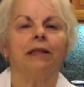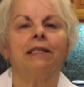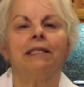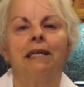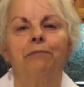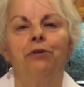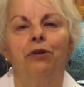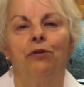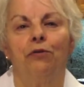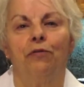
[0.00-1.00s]
step
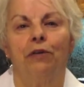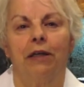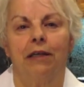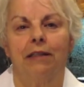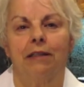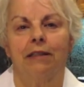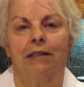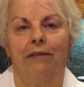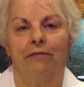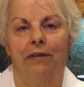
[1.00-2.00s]
2 for the
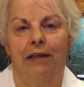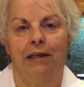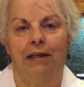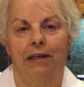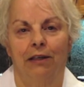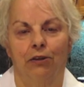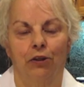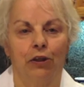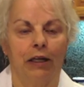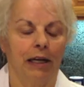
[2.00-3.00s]
stuffing of the
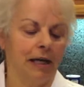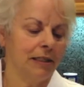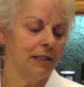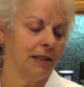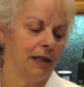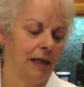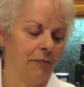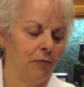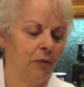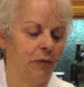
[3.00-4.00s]
turkey. Last
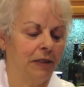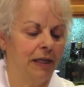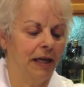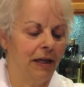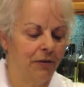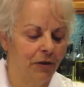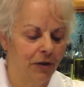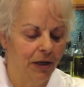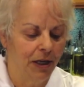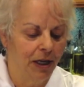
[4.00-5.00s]
time we were together,
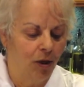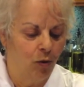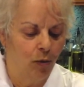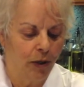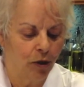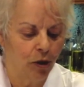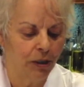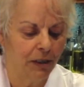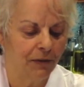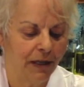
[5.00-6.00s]
we
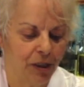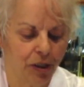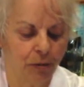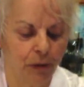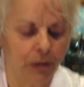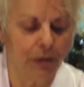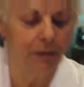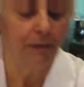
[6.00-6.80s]
cooked the vegetables,